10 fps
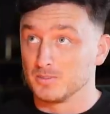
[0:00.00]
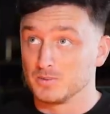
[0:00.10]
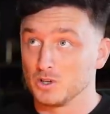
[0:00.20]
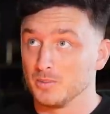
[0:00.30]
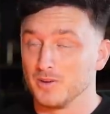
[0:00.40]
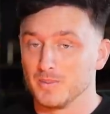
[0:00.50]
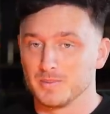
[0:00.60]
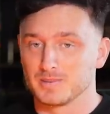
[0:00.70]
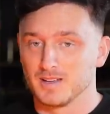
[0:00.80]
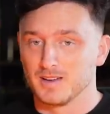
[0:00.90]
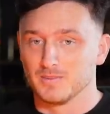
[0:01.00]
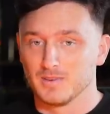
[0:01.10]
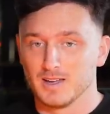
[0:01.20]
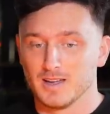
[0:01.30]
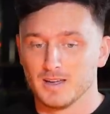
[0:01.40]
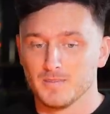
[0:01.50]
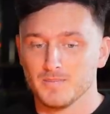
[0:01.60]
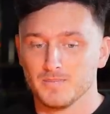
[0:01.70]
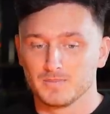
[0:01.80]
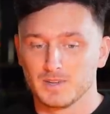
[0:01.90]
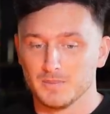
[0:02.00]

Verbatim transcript: Shopify website um,